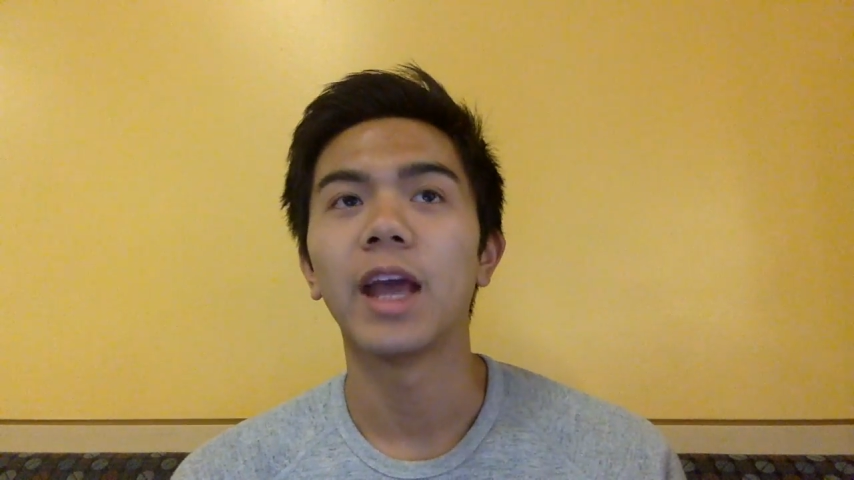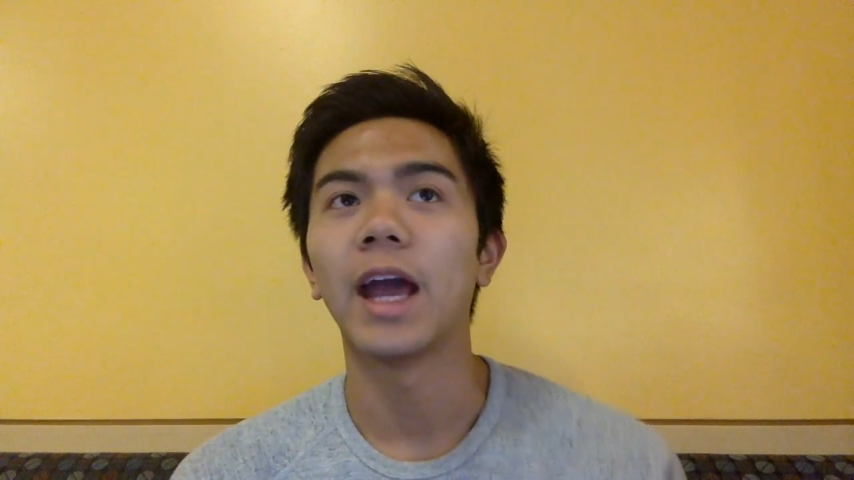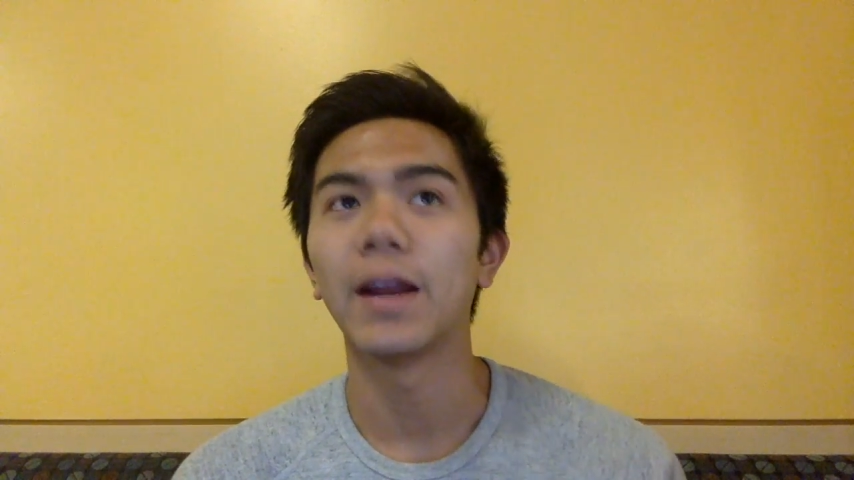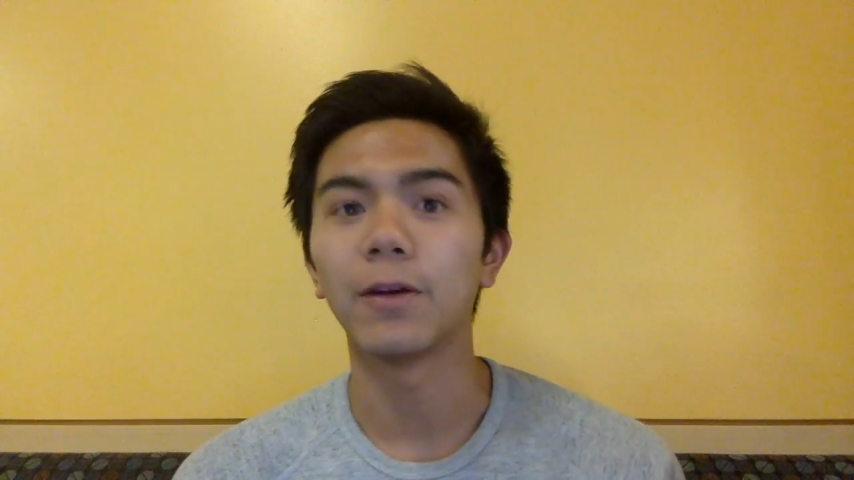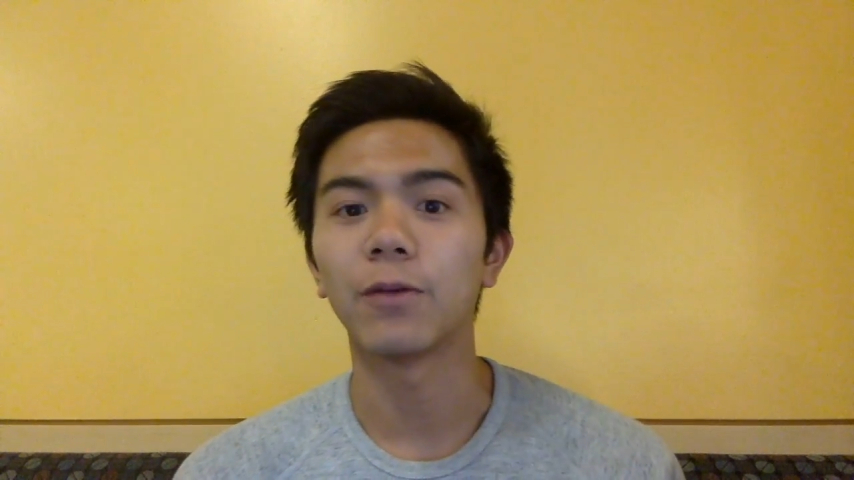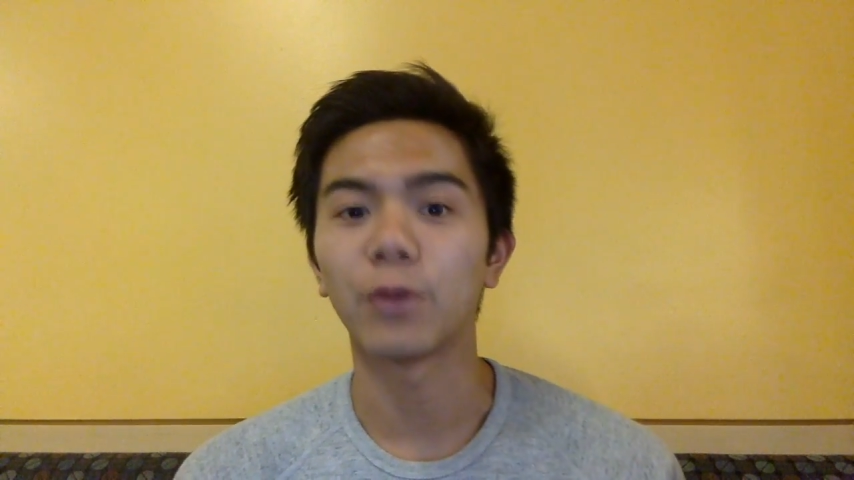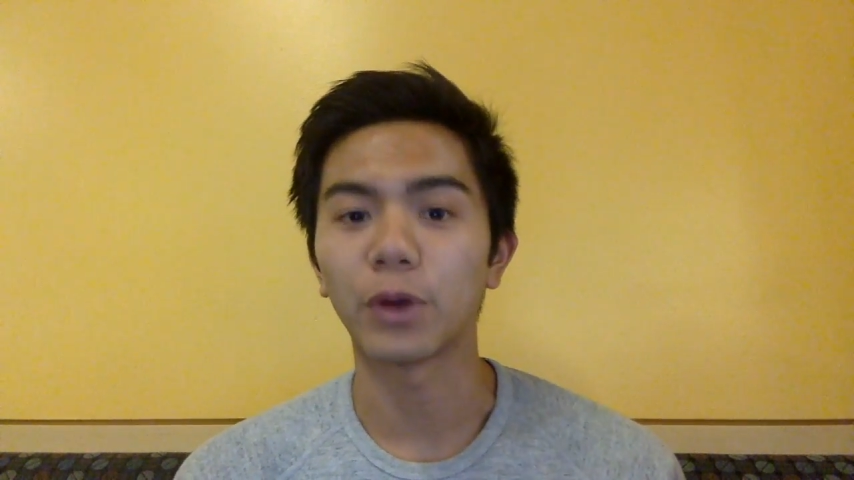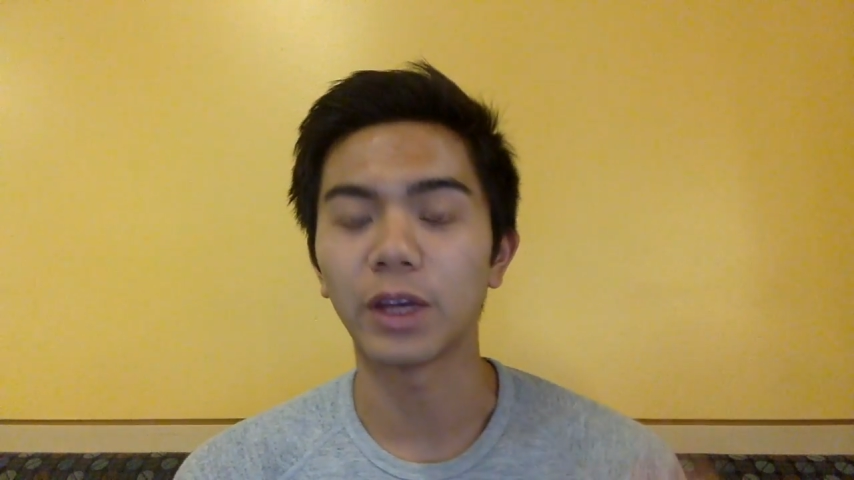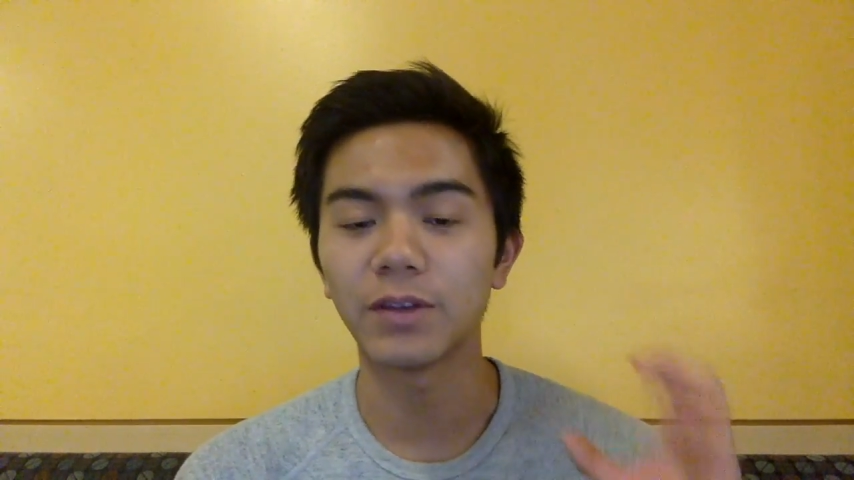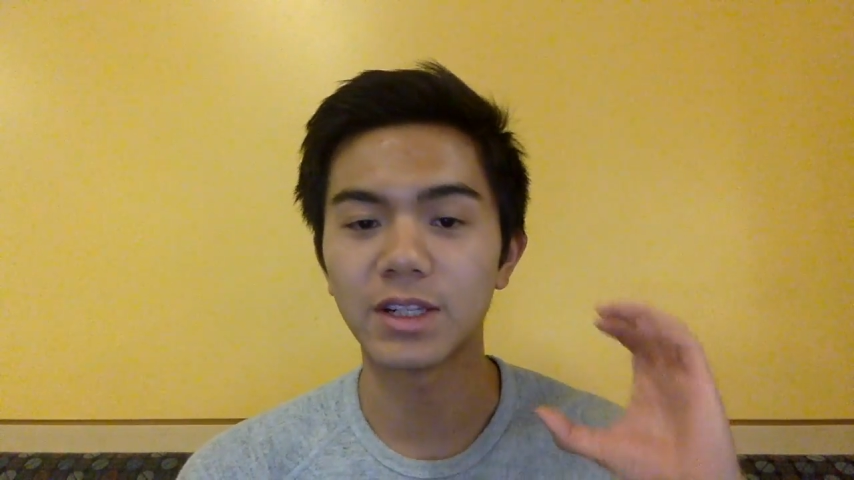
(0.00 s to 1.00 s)
And for a
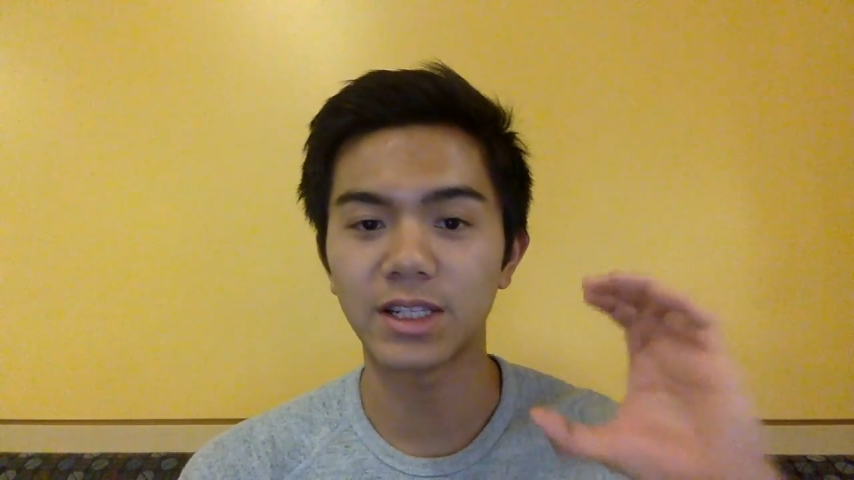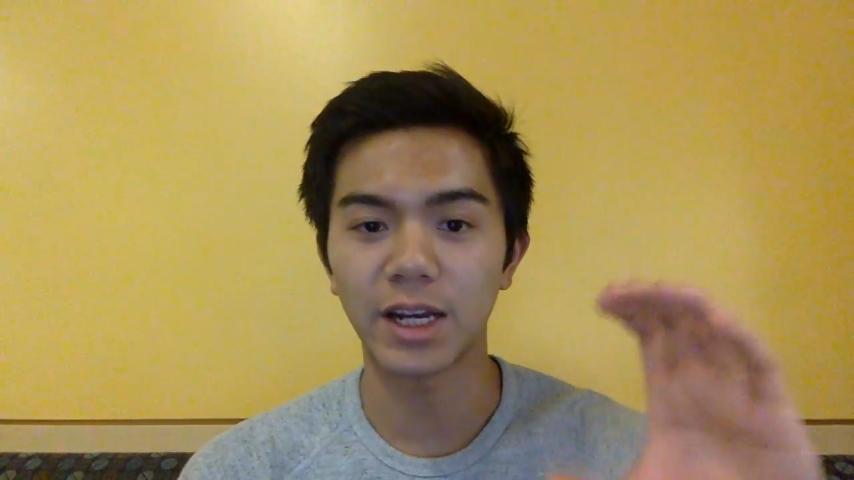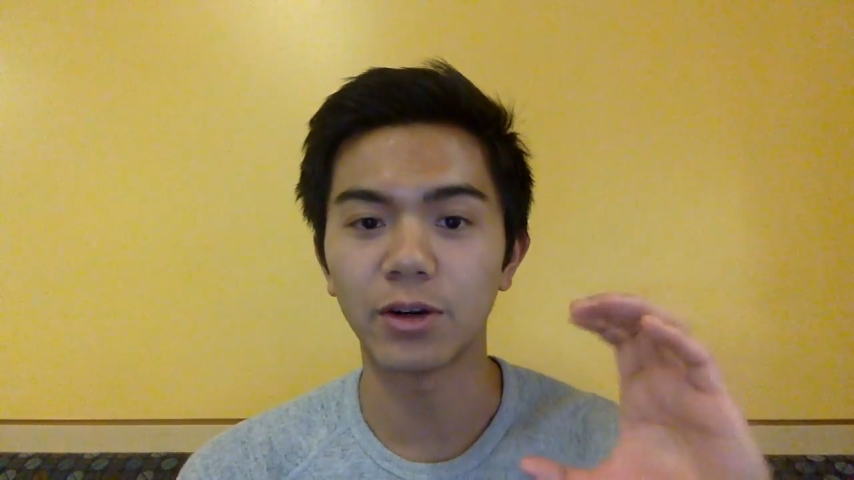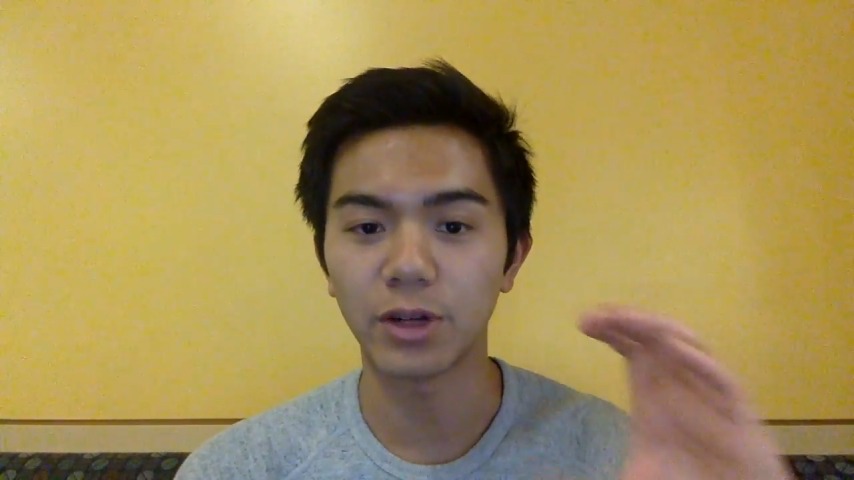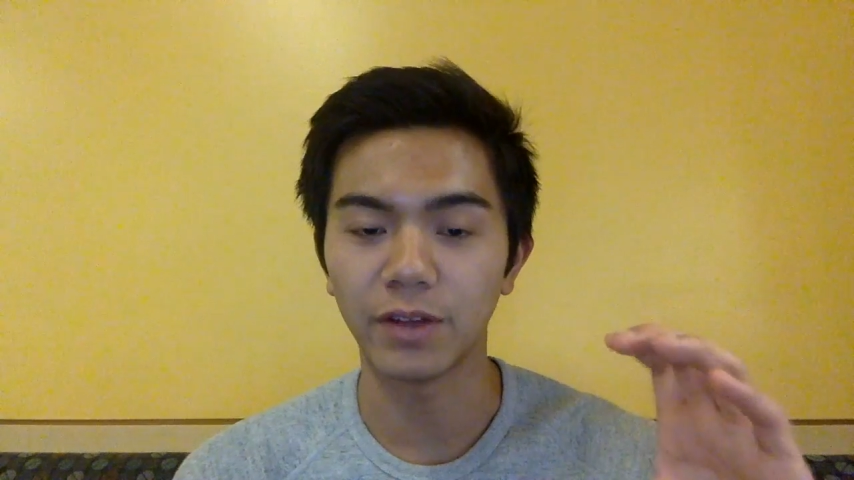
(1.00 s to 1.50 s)
given standard